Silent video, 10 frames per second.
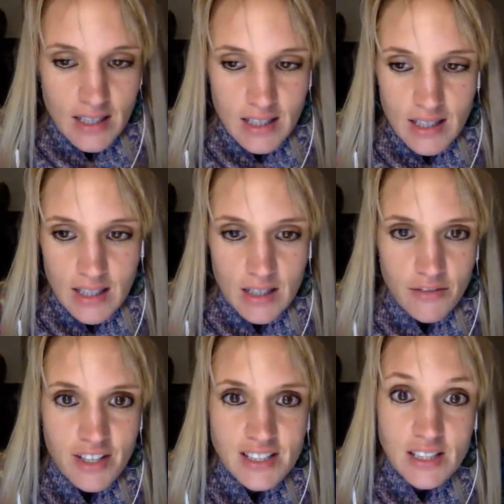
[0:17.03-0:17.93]

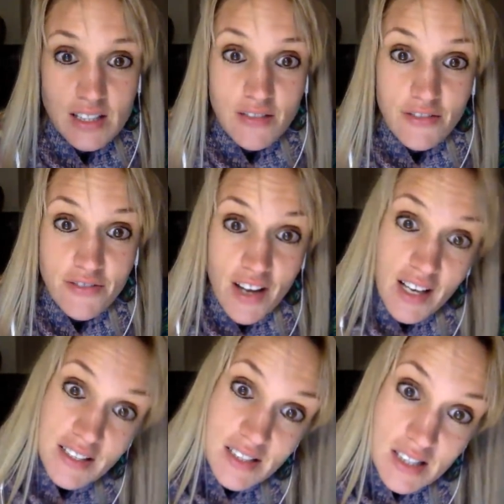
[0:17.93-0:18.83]
If this is the
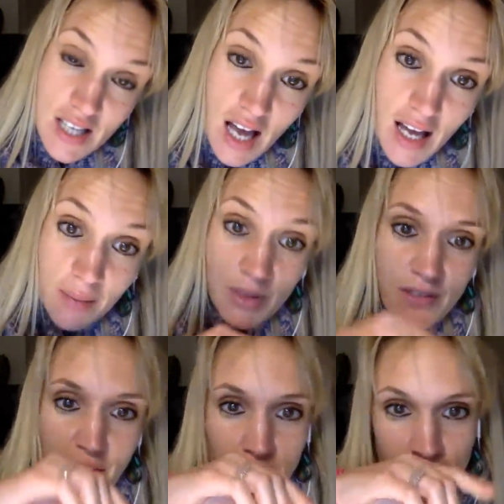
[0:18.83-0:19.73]
first time you've
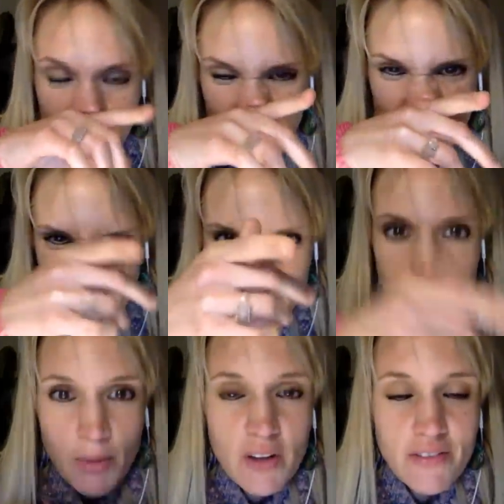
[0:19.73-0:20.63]
ever been on
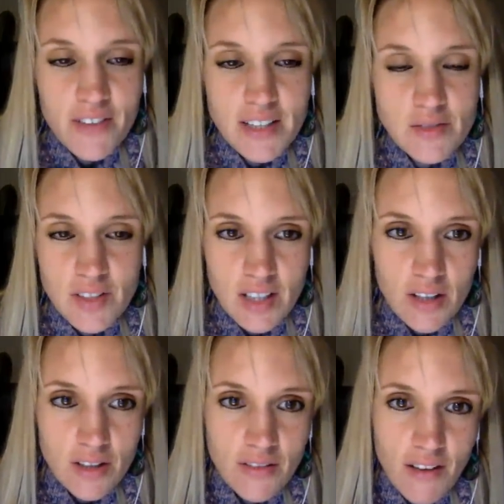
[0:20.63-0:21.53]
Ustream or the first video
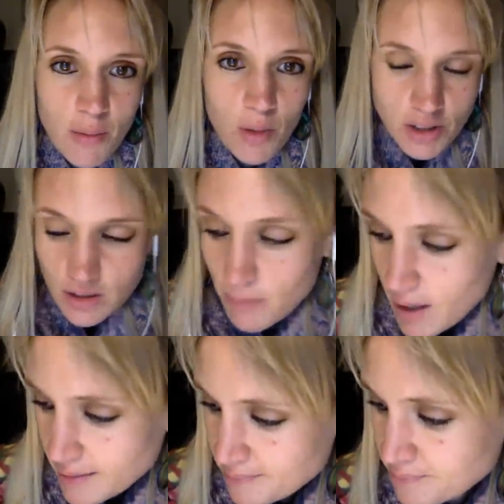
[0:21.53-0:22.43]
you've ever watched of
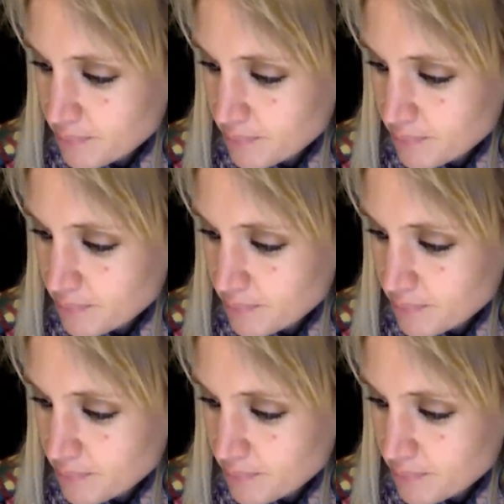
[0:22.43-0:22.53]
mine,